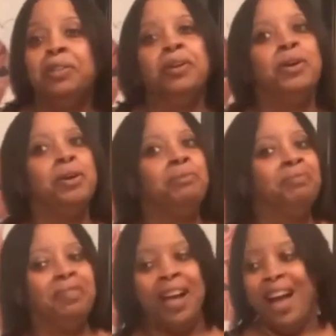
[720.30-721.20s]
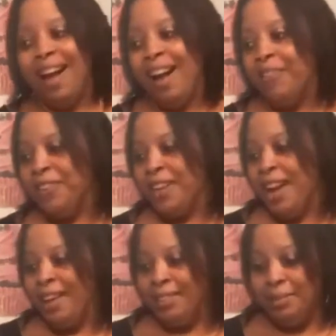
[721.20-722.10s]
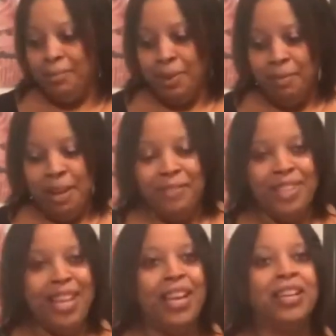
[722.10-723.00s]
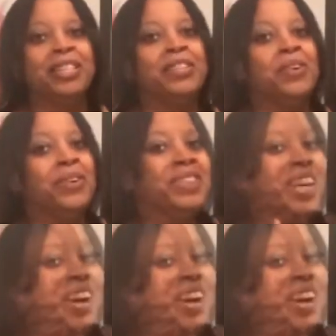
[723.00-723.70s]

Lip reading: Oh, I forgot to bring my vanilla, so hold on.